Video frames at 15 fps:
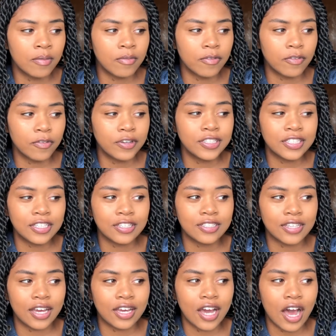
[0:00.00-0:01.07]
Forensic
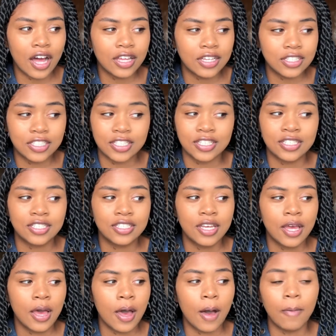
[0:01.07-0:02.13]
psychologist,
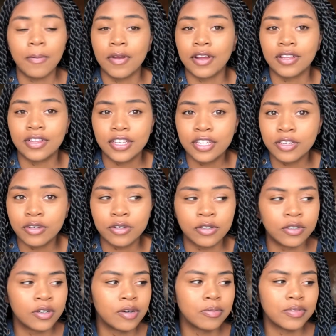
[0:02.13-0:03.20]
a
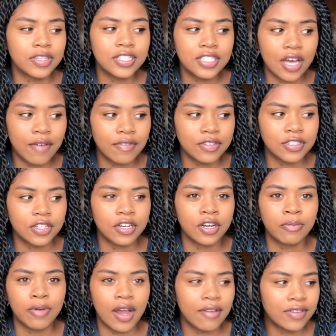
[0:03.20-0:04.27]
paralegal, a police officer, a
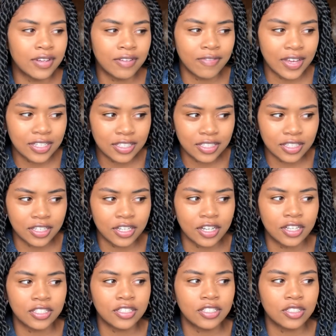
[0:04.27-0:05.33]
private investor,
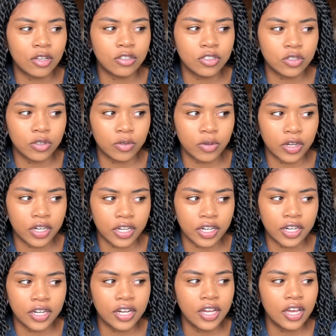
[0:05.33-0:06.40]
a social
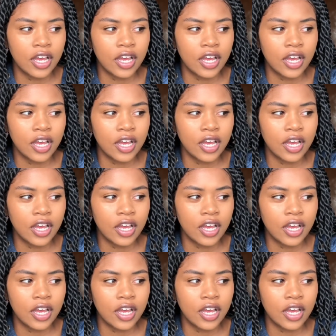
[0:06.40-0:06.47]
worker.